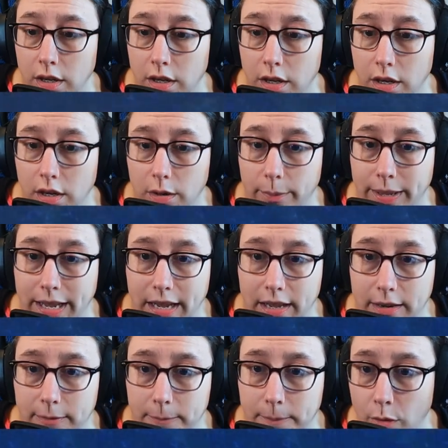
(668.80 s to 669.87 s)
Oh
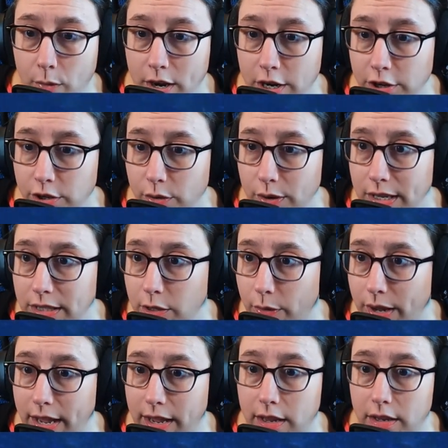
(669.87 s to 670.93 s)
man. Why aren't you guys...
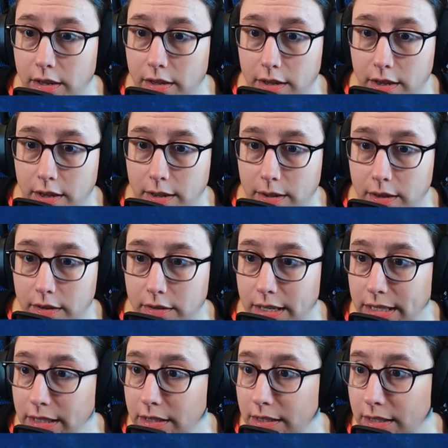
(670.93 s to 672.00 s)
Okay,
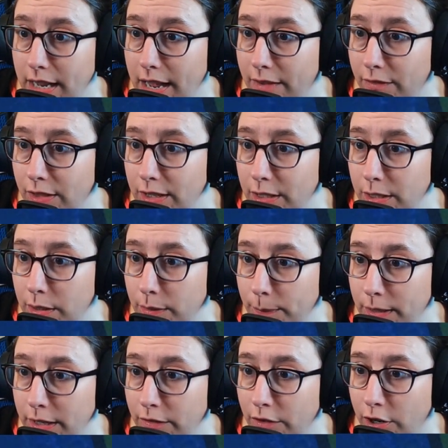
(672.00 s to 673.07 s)
let's have this
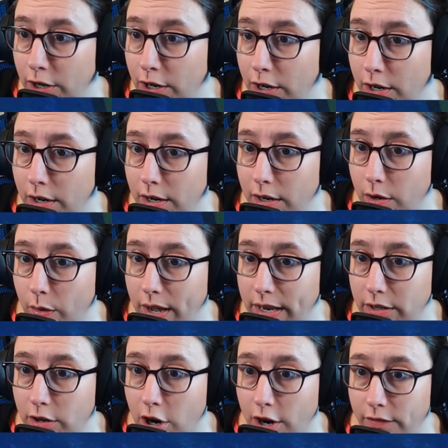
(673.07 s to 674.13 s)
beaver go ahead
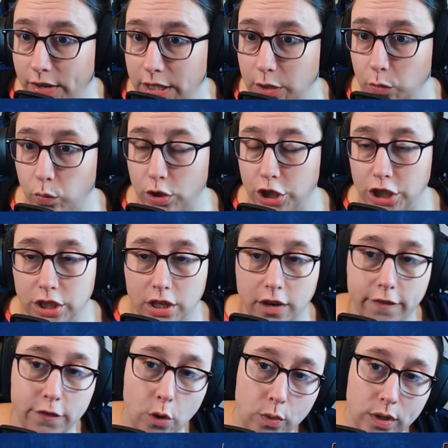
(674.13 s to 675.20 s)
and harvest. We're just going
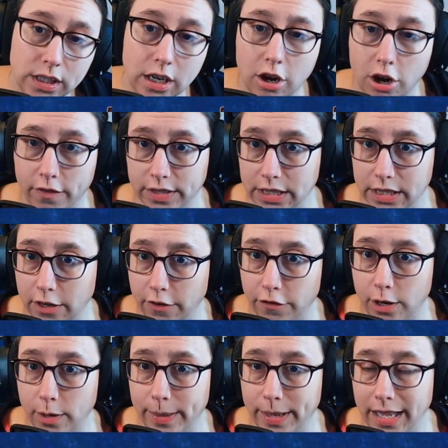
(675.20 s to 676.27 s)
to focus on harvesting for
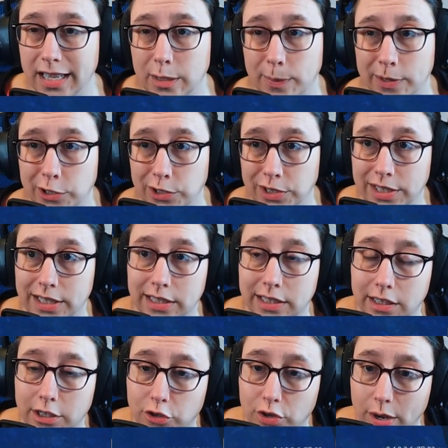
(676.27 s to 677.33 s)
a bit, especially since
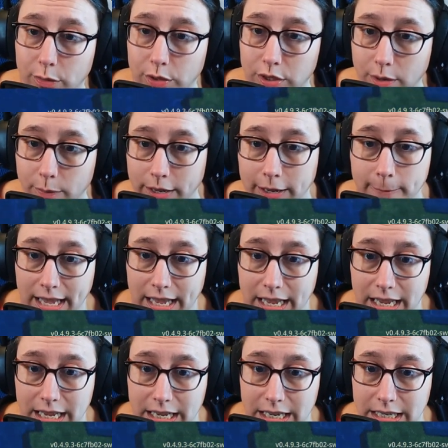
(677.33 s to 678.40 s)
the drought's coming,
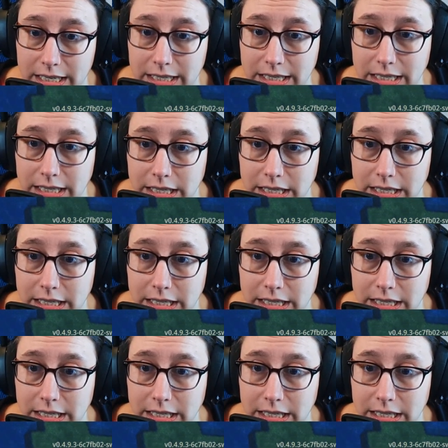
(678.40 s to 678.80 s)
and